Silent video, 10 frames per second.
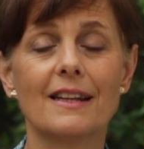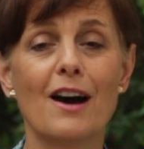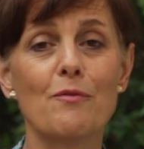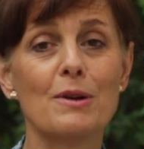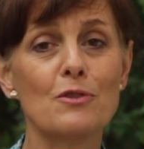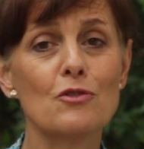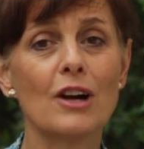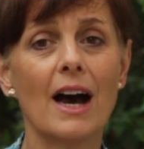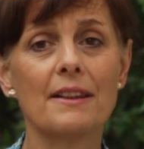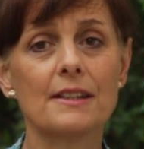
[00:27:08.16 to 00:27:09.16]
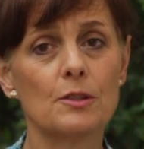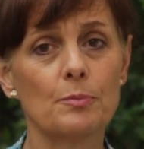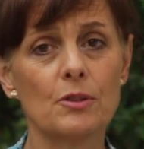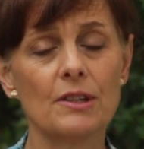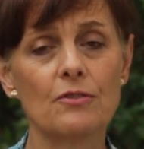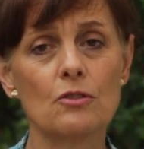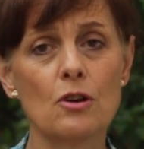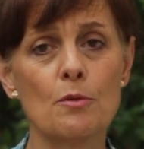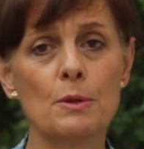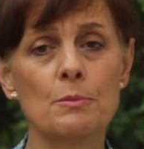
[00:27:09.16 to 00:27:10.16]
Now we look at this beautiful
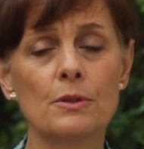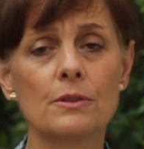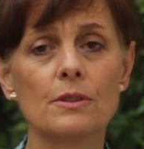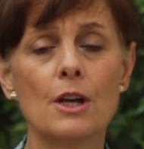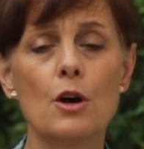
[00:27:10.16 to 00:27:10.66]
commandment,